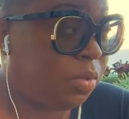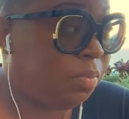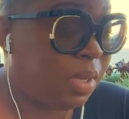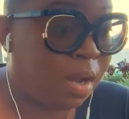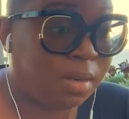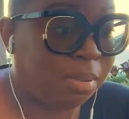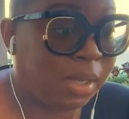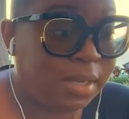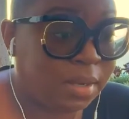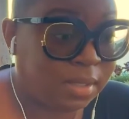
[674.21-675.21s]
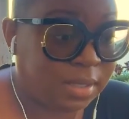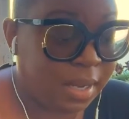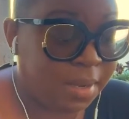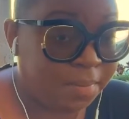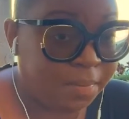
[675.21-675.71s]
be on the plane all the
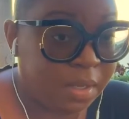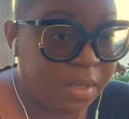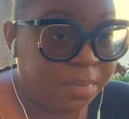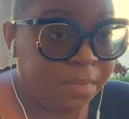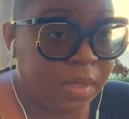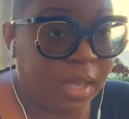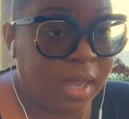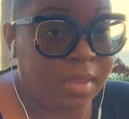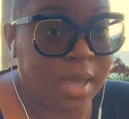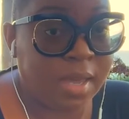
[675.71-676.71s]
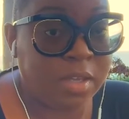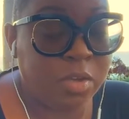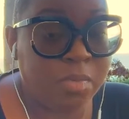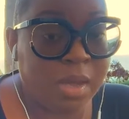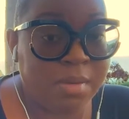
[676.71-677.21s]
time and that
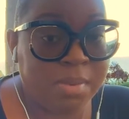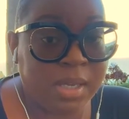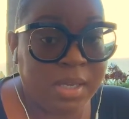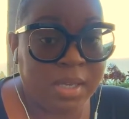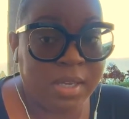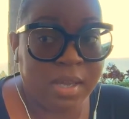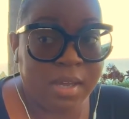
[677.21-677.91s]
you may be